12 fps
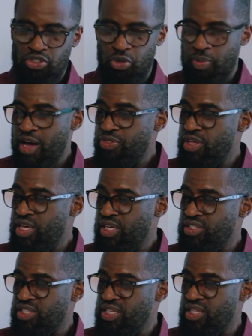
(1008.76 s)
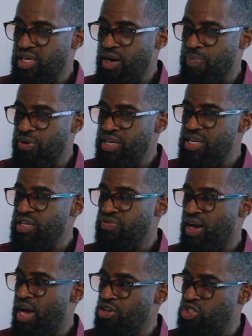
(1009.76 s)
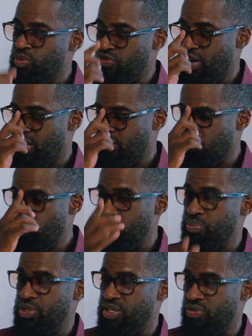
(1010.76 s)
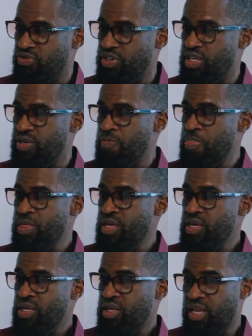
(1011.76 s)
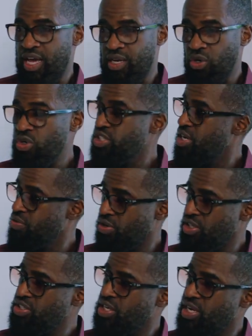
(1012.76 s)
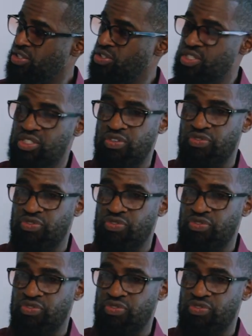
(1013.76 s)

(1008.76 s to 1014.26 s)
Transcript: my thing is that there are plenty of housing providers who can benefit landlords and real estate agents, because the